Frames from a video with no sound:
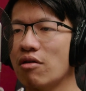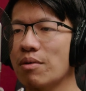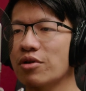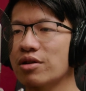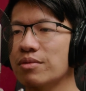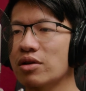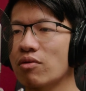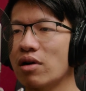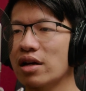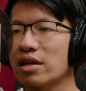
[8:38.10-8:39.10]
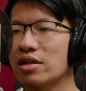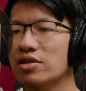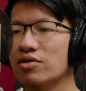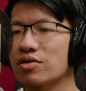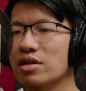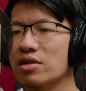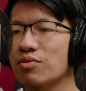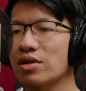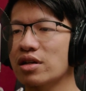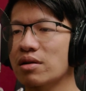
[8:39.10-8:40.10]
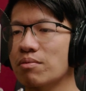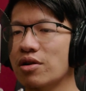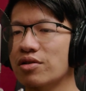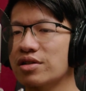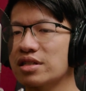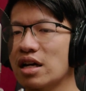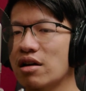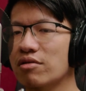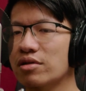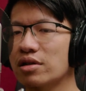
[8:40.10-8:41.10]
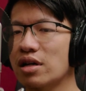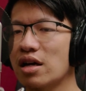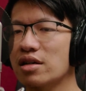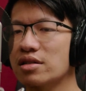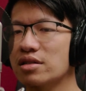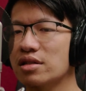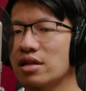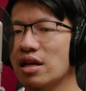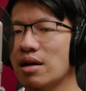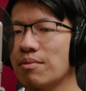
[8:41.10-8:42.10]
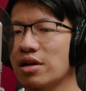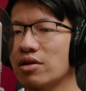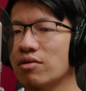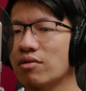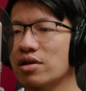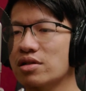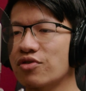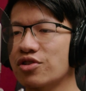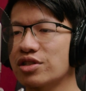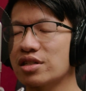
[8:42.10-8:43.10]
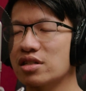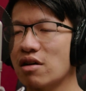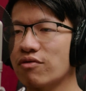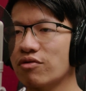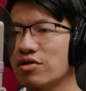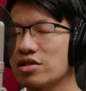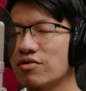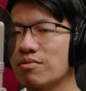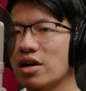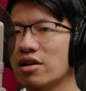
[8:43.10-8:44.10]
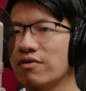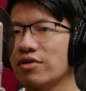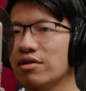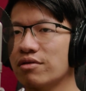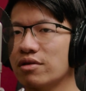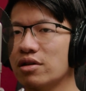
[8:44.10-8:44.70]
I'm going to be quiet so you can compare the sound as an ambient noise versus the self noise of the microphone.